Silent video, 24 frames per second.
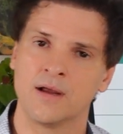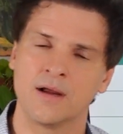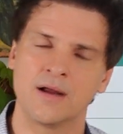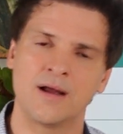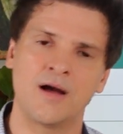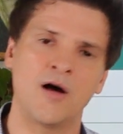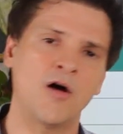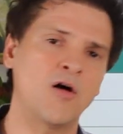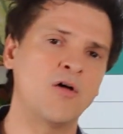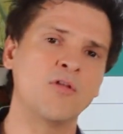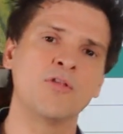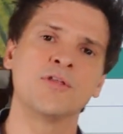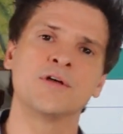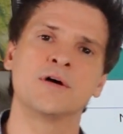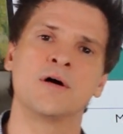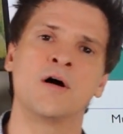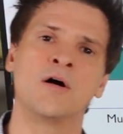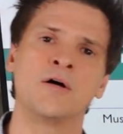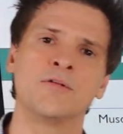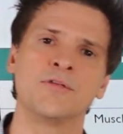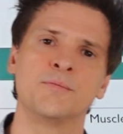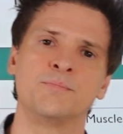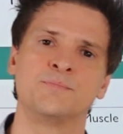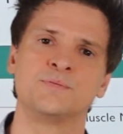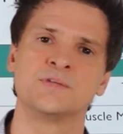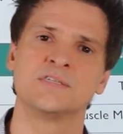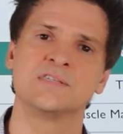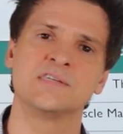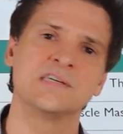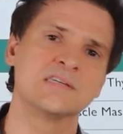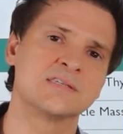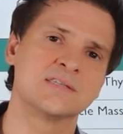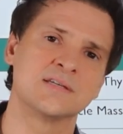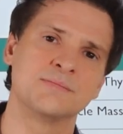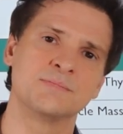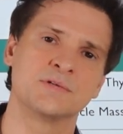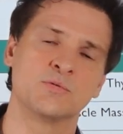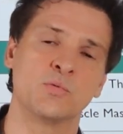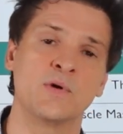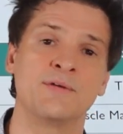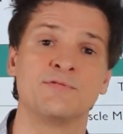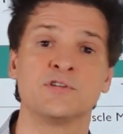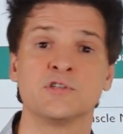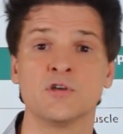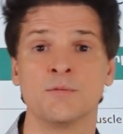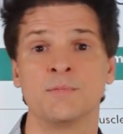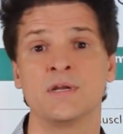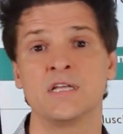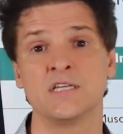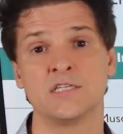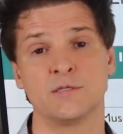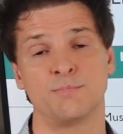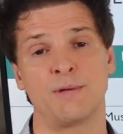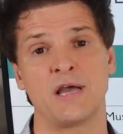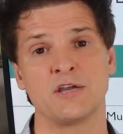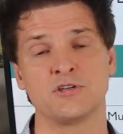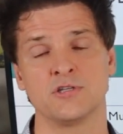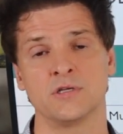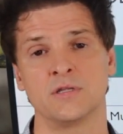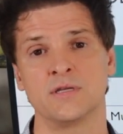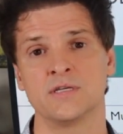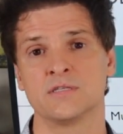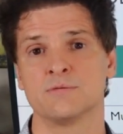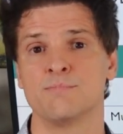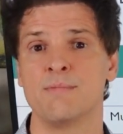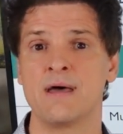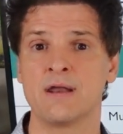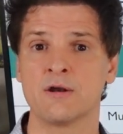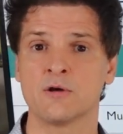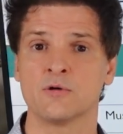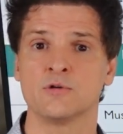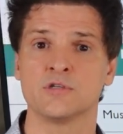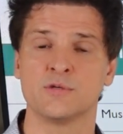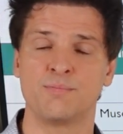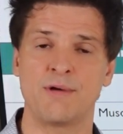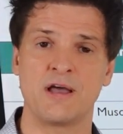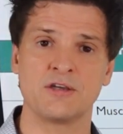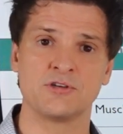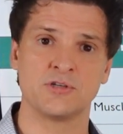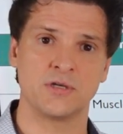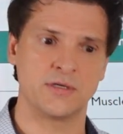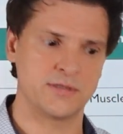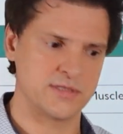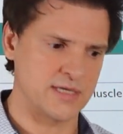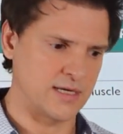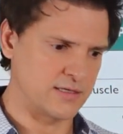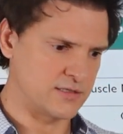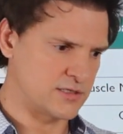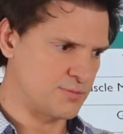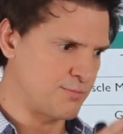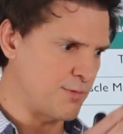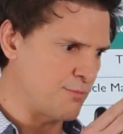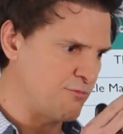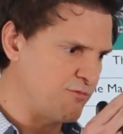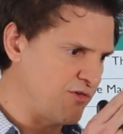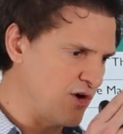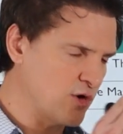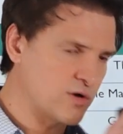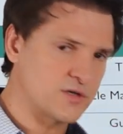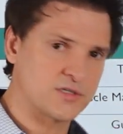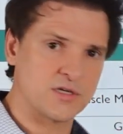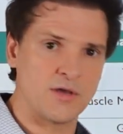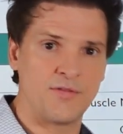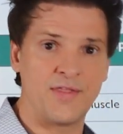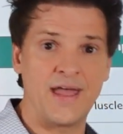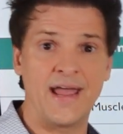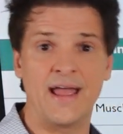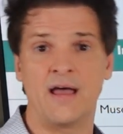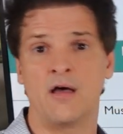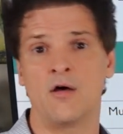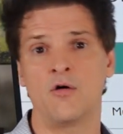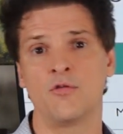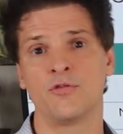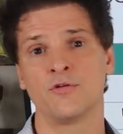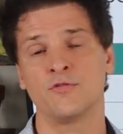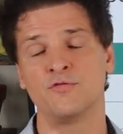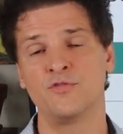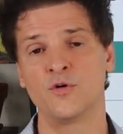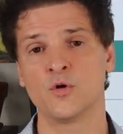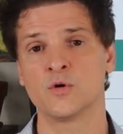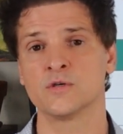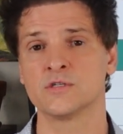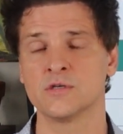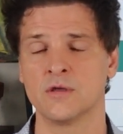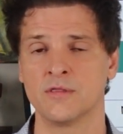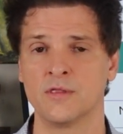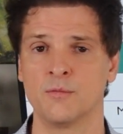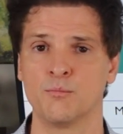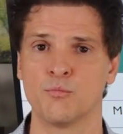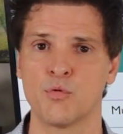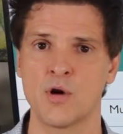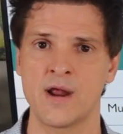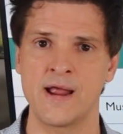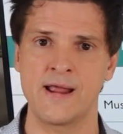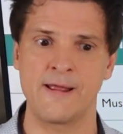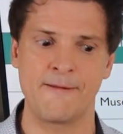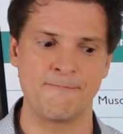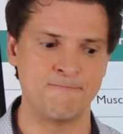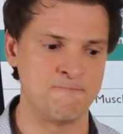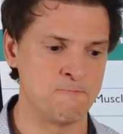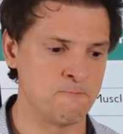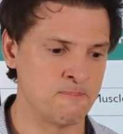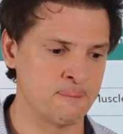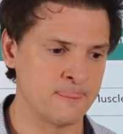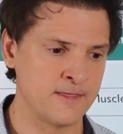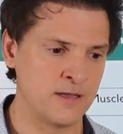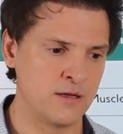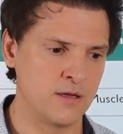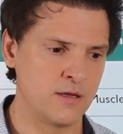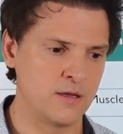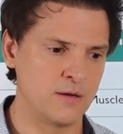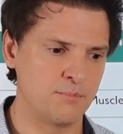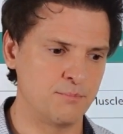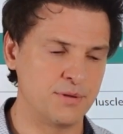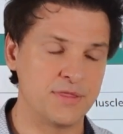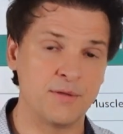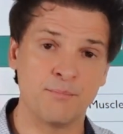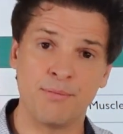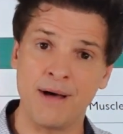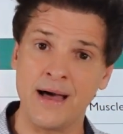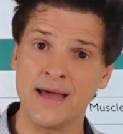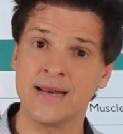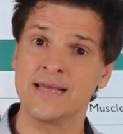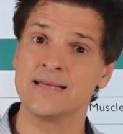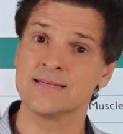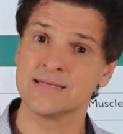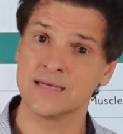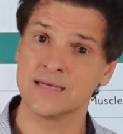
All the systems, we have so many specialists, medical specialists that focus on the health or focus on the brain, but the body is